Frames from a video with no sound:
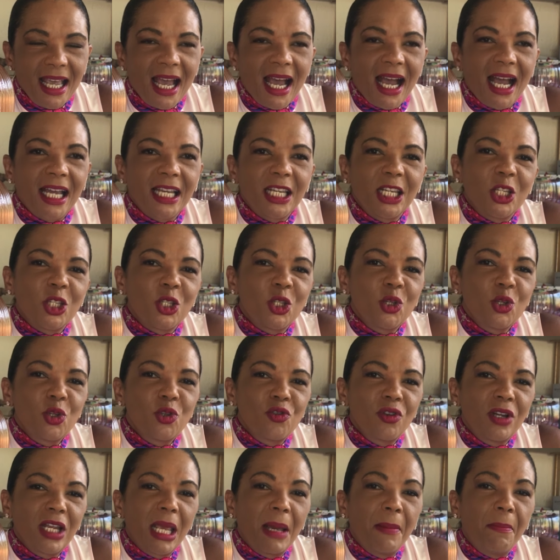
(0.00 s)
And it's
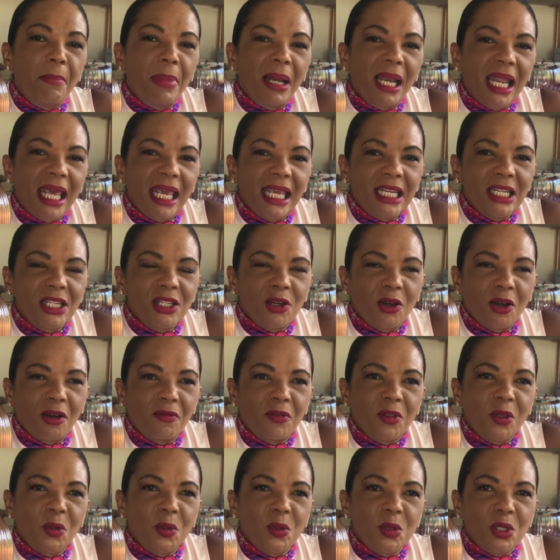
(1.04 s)
usually a blend
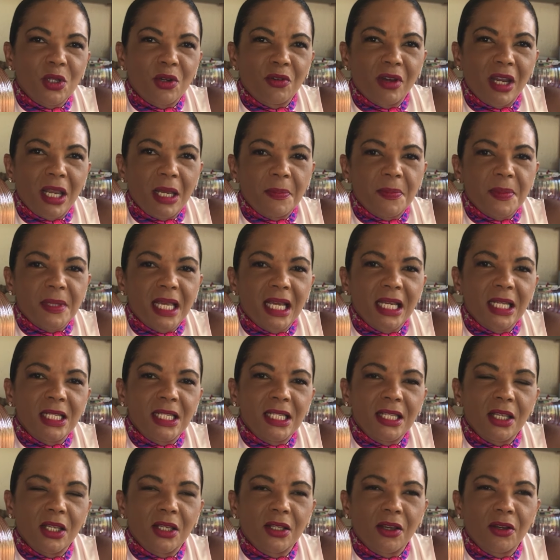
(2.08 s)
of those grapes,
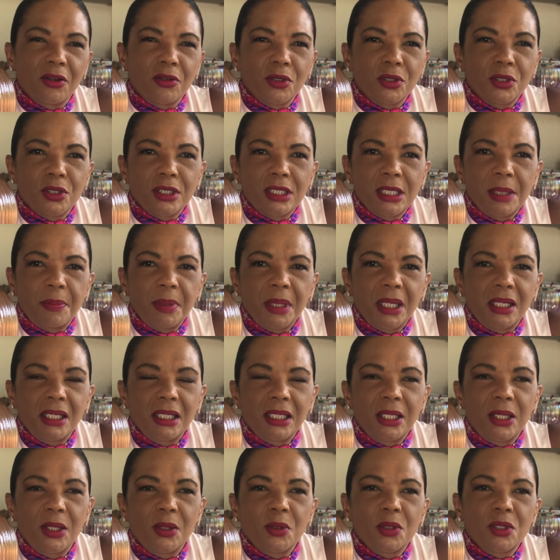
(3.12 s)
and
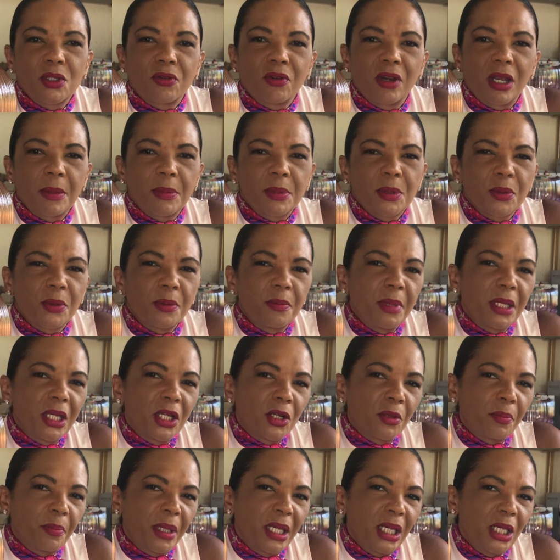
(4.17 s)
typically those grapes would be
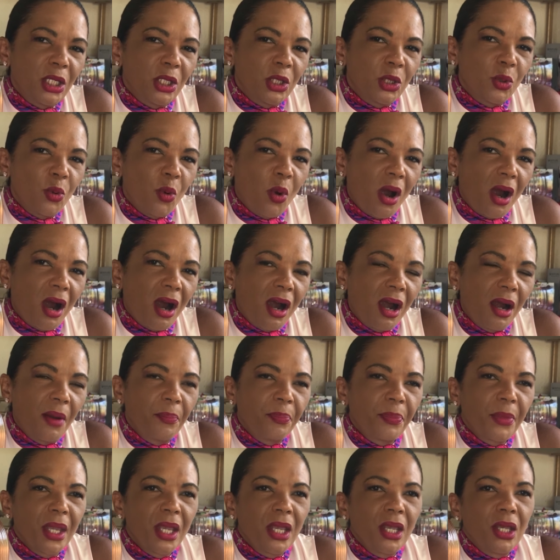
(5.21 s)
your Pinot Noir,
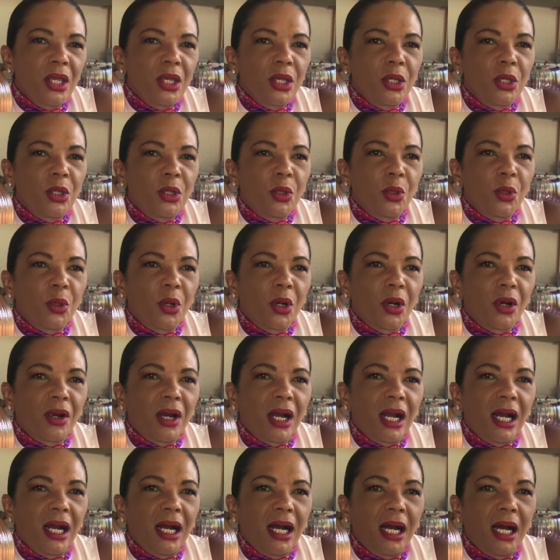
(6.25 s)
your
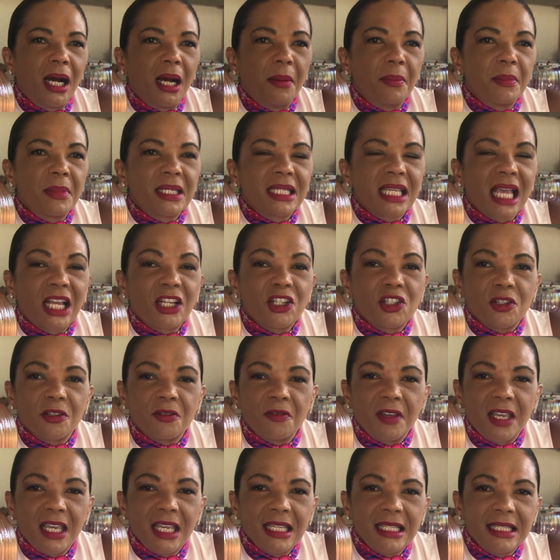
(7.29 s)

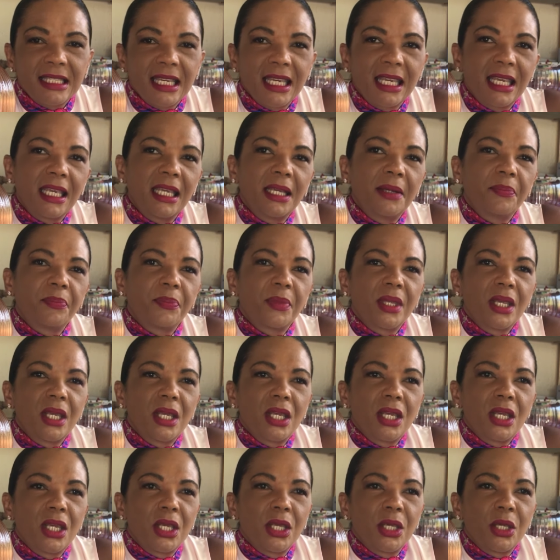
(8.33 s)
Sangiovese,
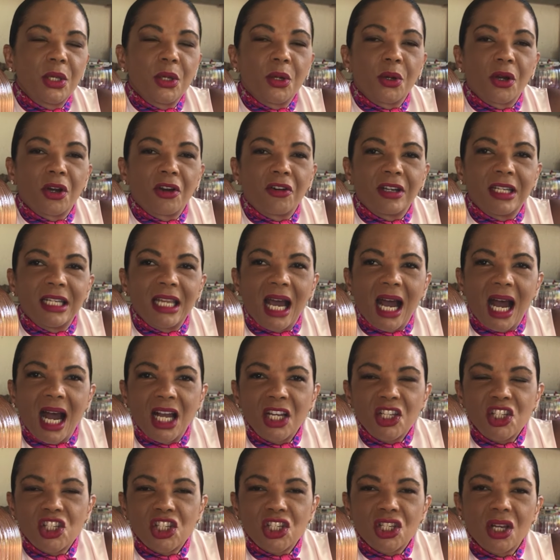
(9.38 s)
your
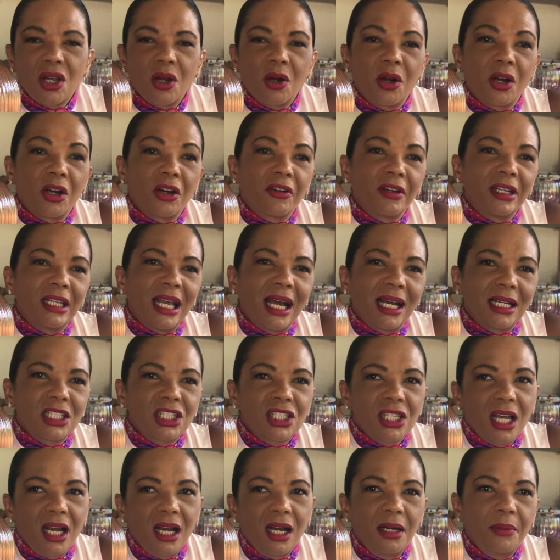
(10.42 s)
Grenache or
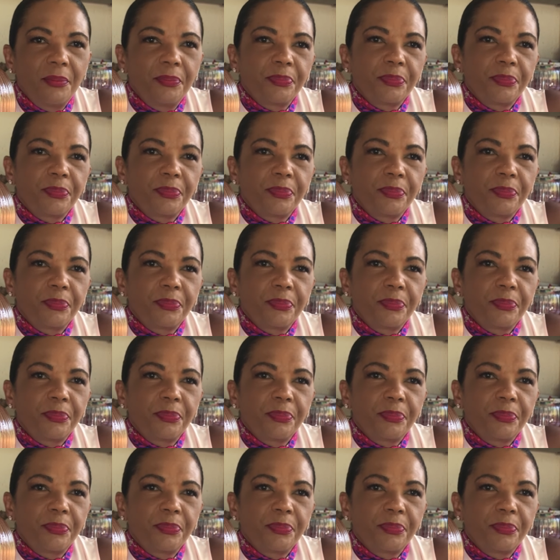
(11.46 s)
Grenache,